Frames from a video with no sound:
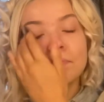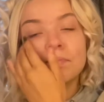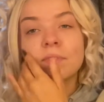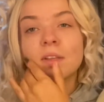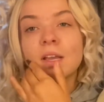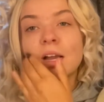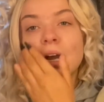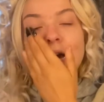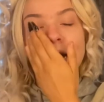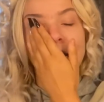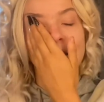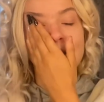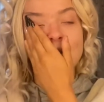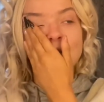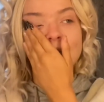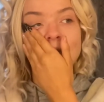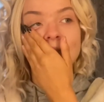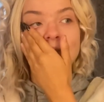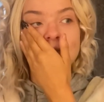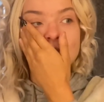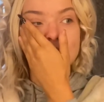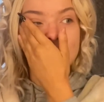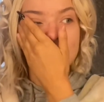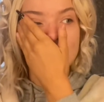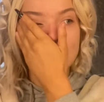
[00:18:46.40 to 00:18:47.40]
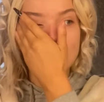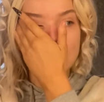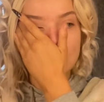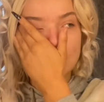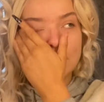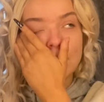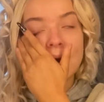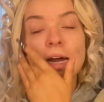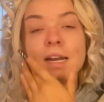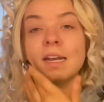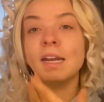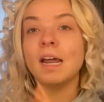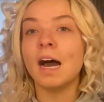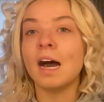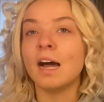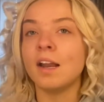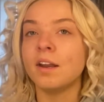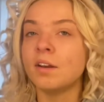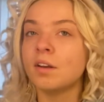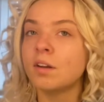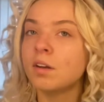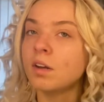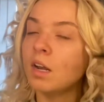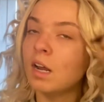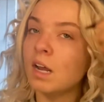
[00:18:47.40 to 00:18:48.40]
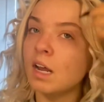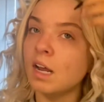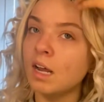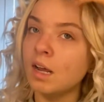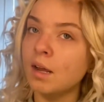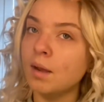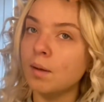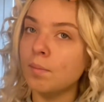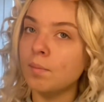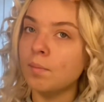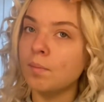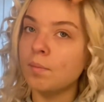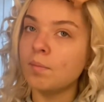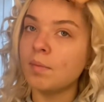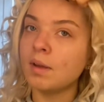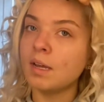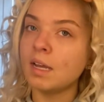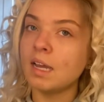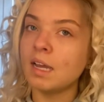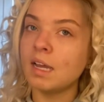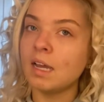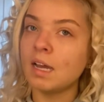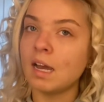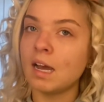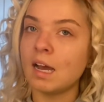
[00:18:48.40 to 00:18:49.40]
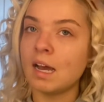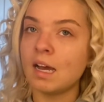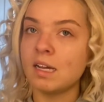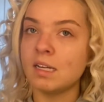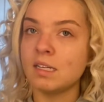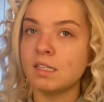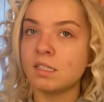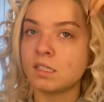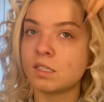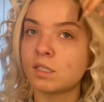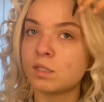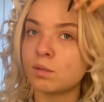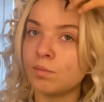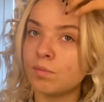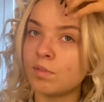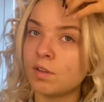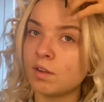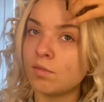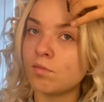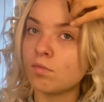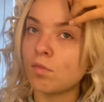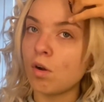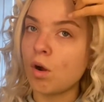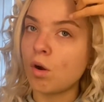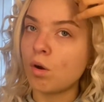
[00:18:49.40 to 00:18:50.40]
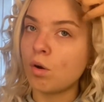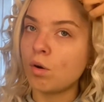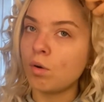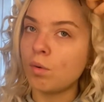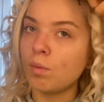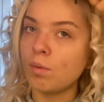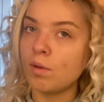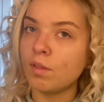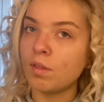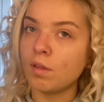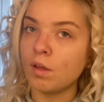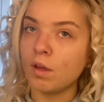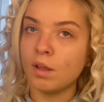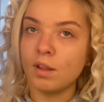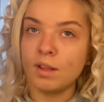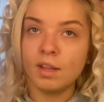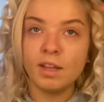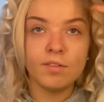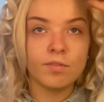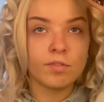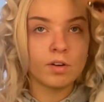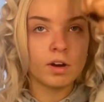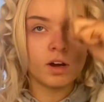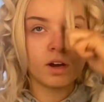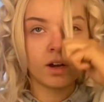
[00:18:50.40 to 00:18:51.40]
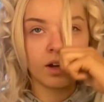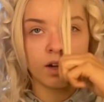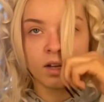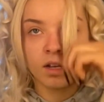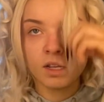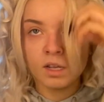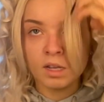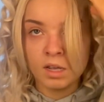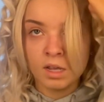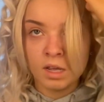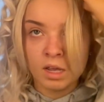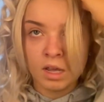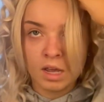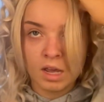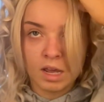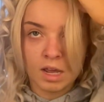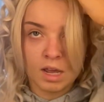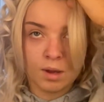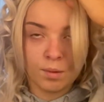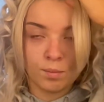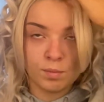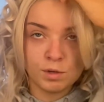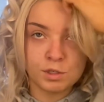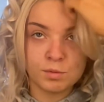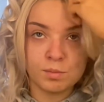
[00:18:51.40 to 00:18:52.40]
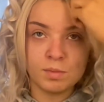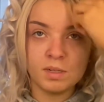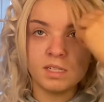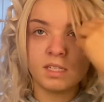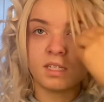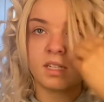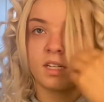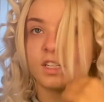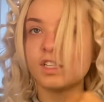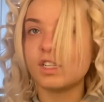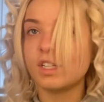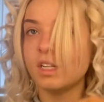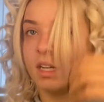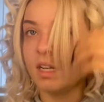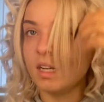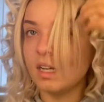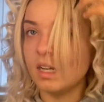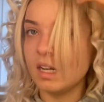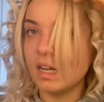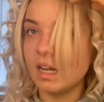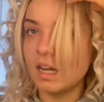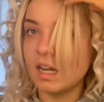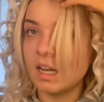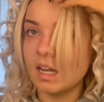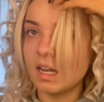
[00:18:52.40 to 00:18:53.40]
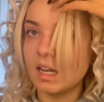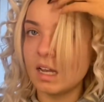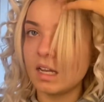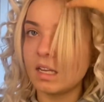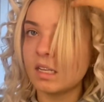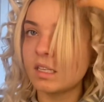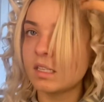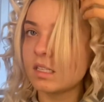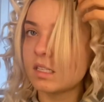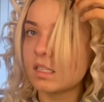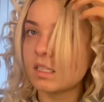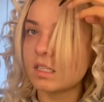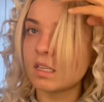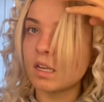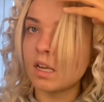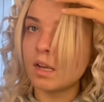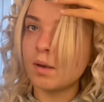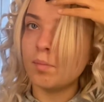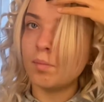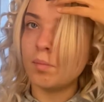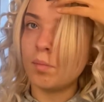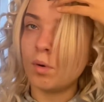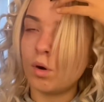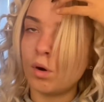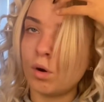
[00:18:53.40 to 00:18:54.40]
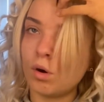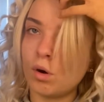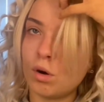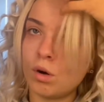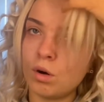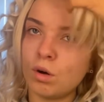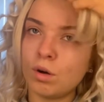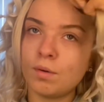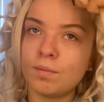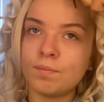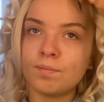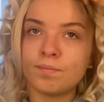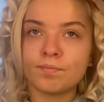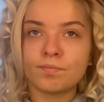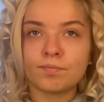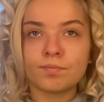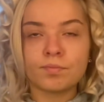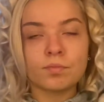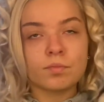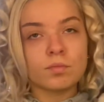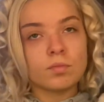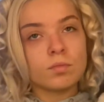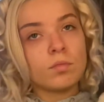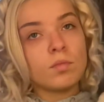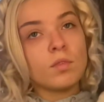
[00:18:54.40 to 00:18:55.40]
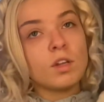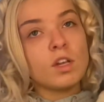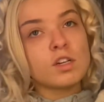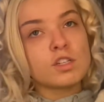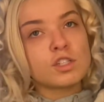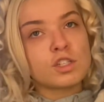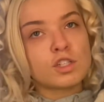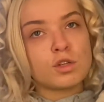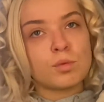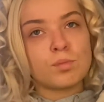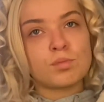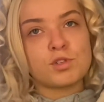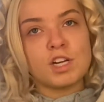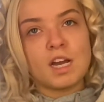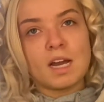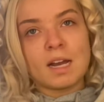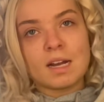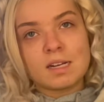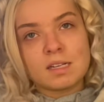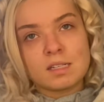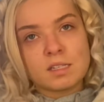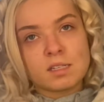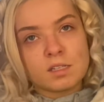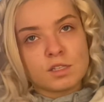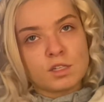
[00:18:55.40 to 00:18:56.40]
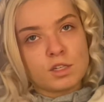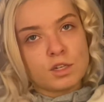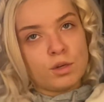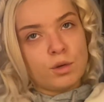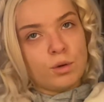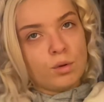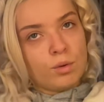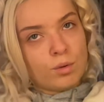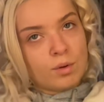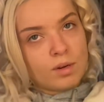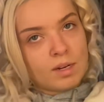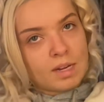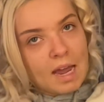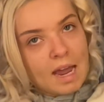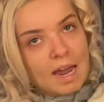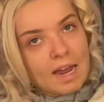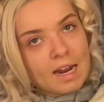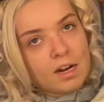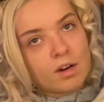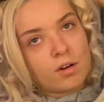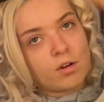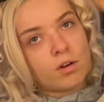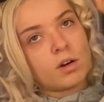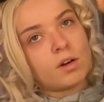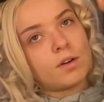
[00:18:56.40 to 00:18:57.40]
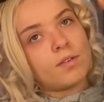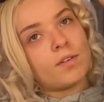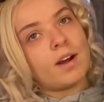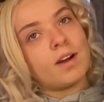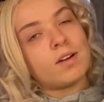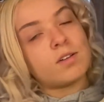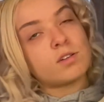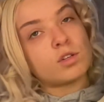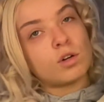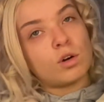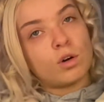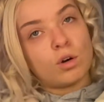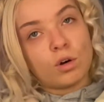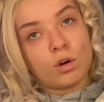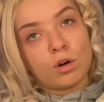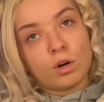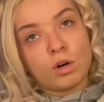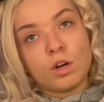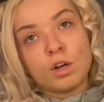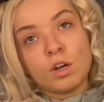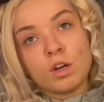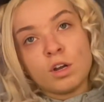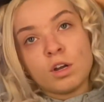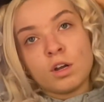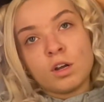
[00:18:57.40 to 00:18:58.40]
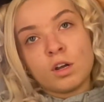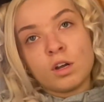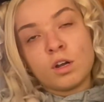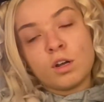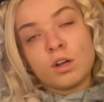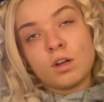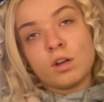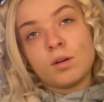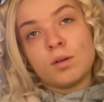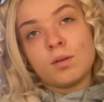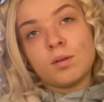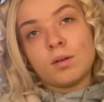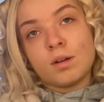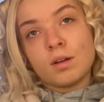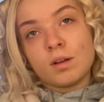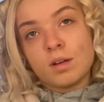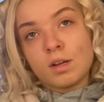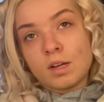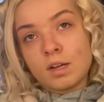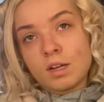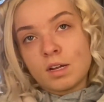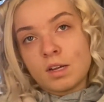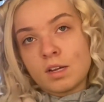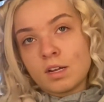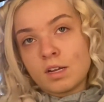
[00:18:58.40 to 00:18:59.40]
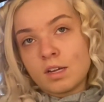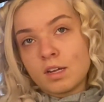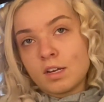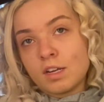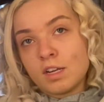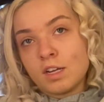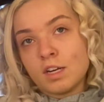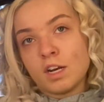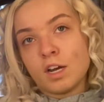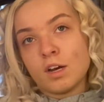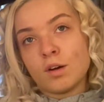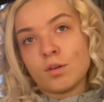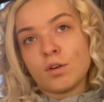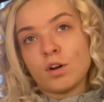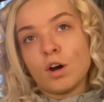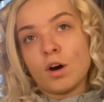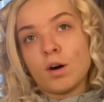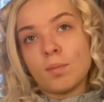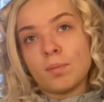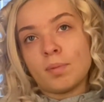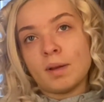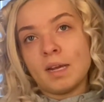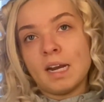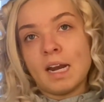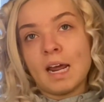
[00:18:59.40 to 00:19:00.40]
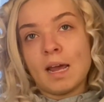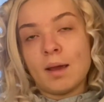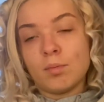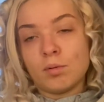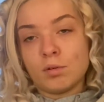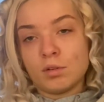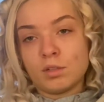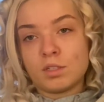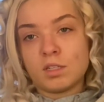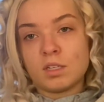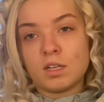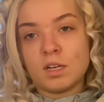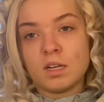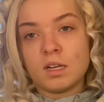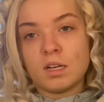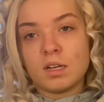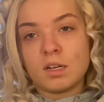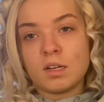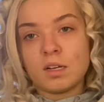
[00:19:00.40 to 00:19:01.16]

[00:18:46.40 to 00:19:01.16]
and my nan um, has something wrong with her liver uh, which means that she is more subject to getting coronavirus or you know not being able to